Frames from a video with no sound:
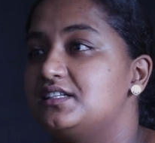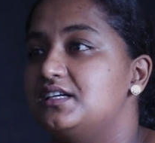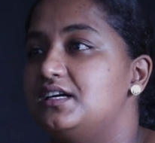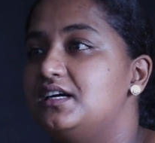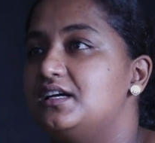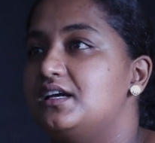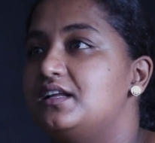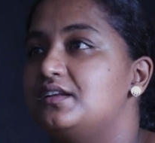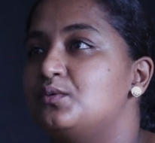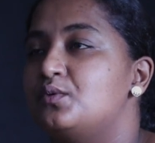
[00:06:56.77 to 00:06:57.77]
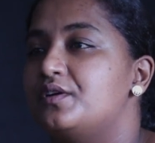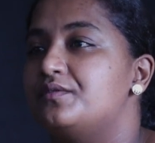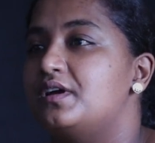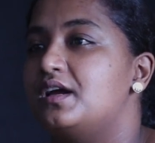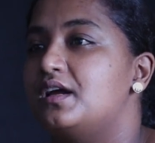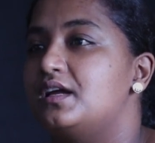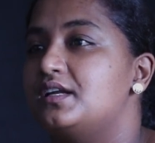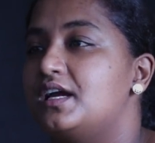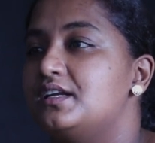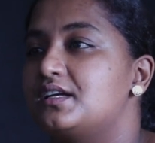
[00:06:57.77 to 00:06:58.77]
Yeah. And
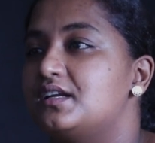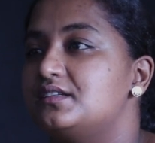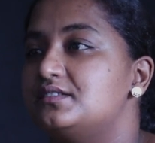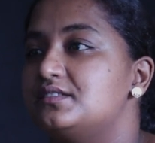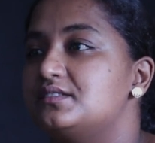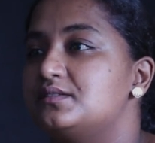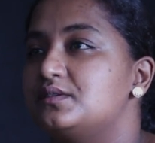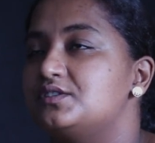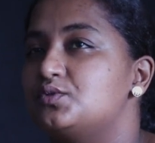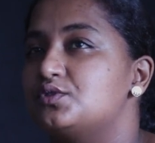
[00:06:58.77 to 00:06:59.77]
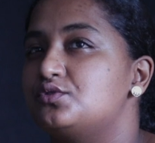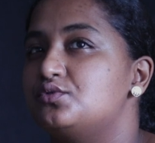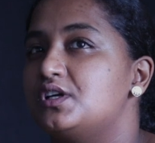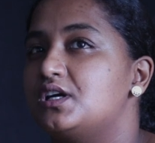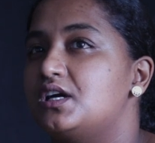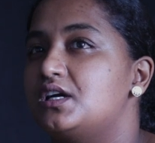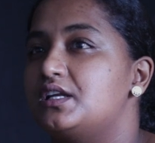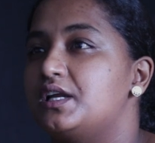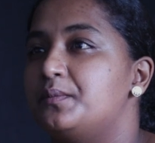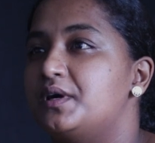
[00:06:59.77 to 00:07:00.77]
cardiac nurses, she was doing
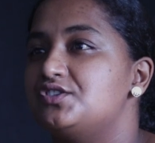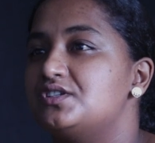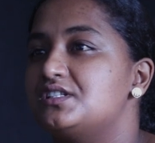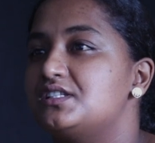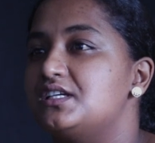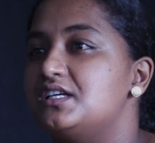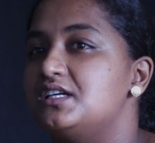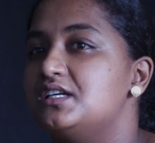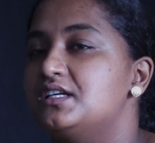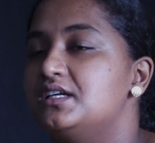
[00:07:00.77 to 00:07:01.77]
an emergency,